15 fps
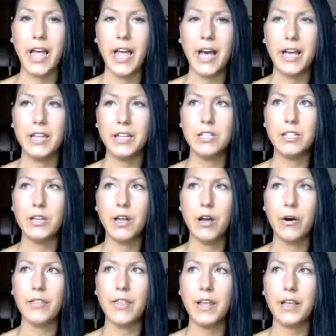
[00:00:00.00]
and
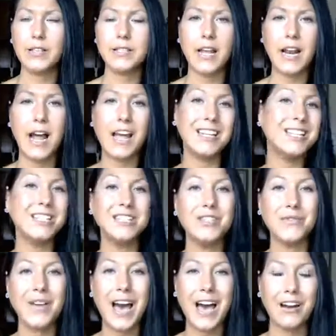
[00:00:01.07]
are things that ideas
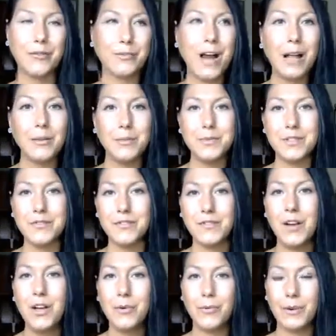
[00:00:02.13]
you've had or problems you've
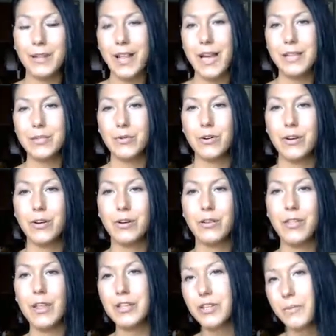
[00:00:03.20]
realized or
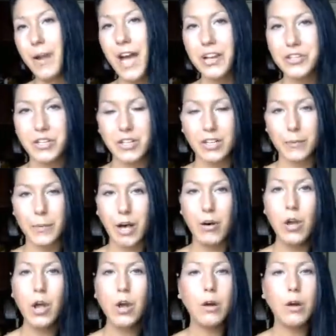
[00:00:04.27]
things you're passionate about.